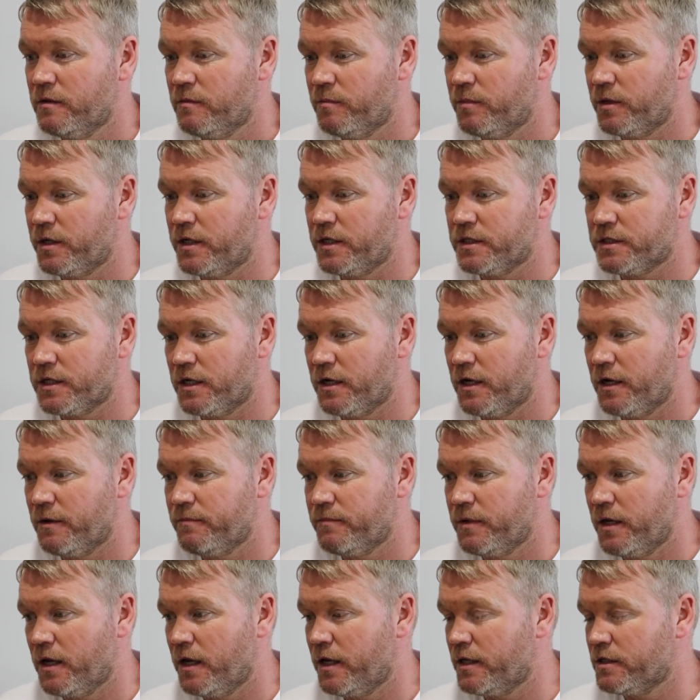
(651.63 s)
But he's
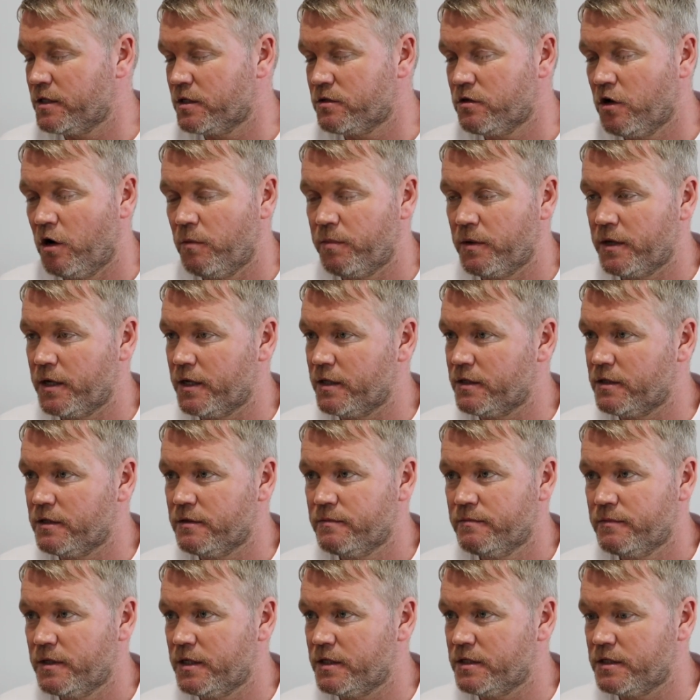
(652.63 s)
a top kid.
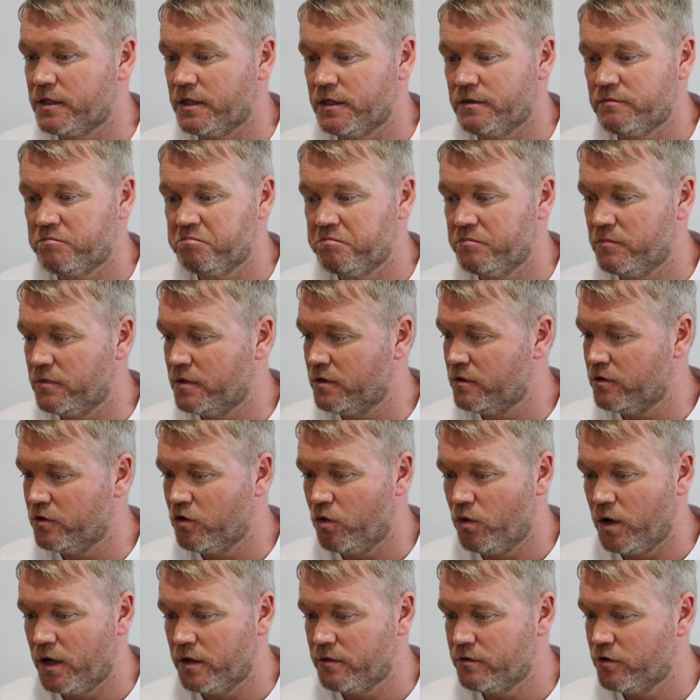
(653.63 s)
He's
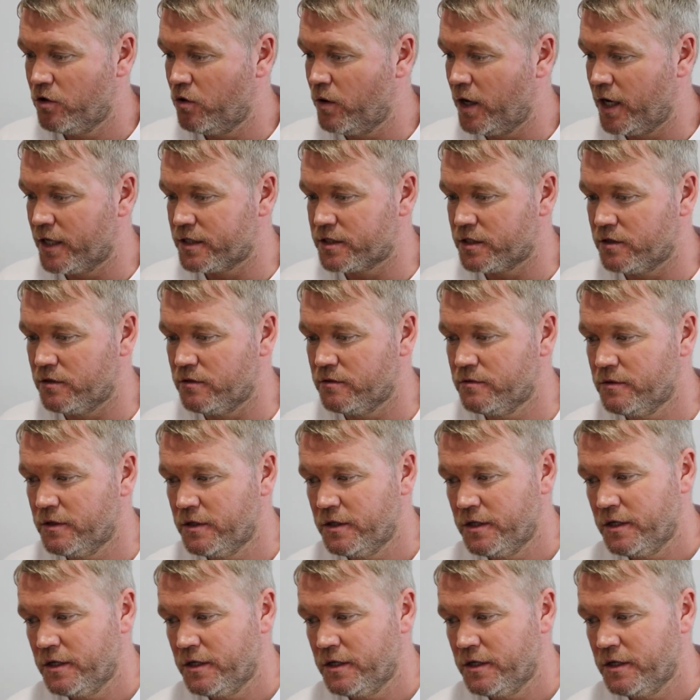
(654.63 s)
no hassle.